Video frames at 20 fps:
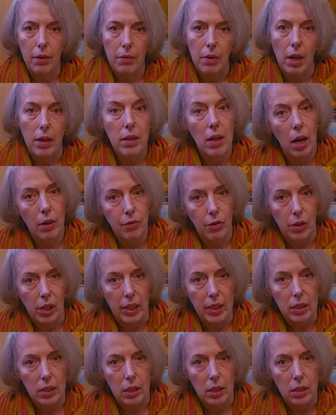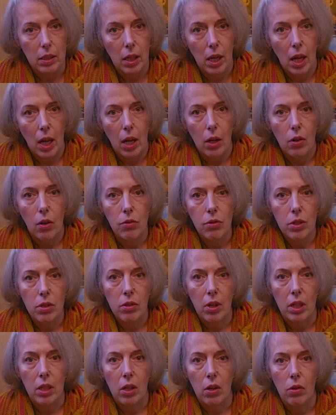yarn related,
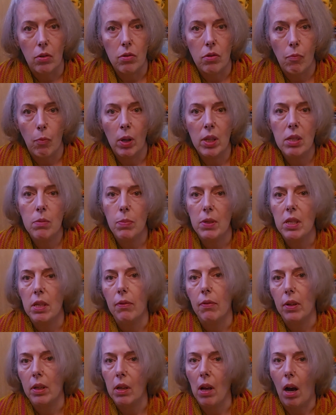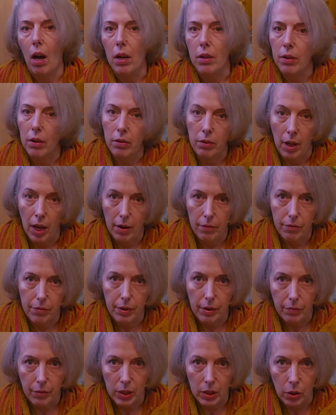concentrating on one specific yarn on every
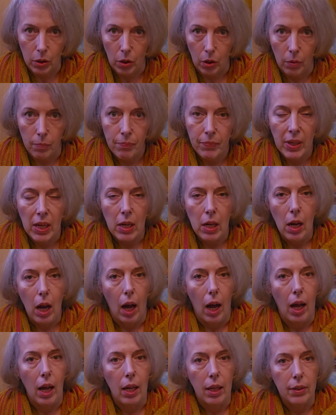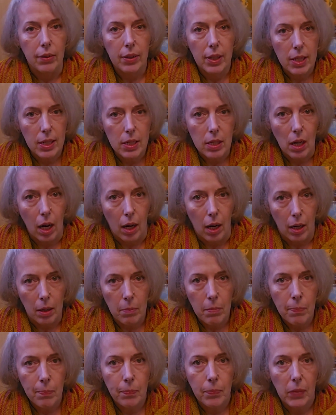video. And this
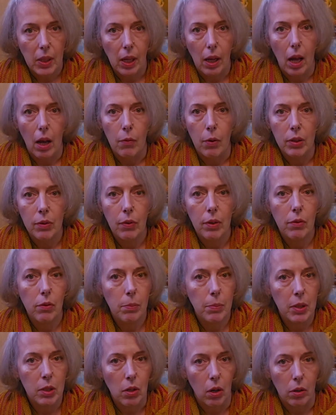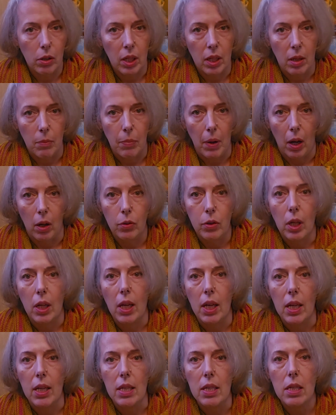time what we will be talking about
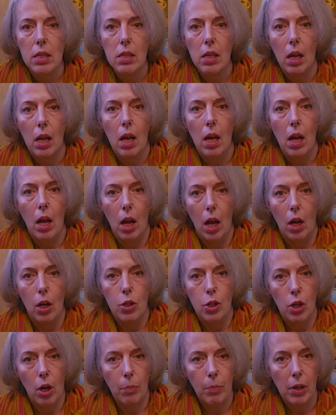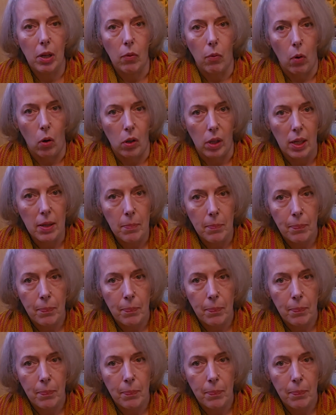is Schoppel Wolle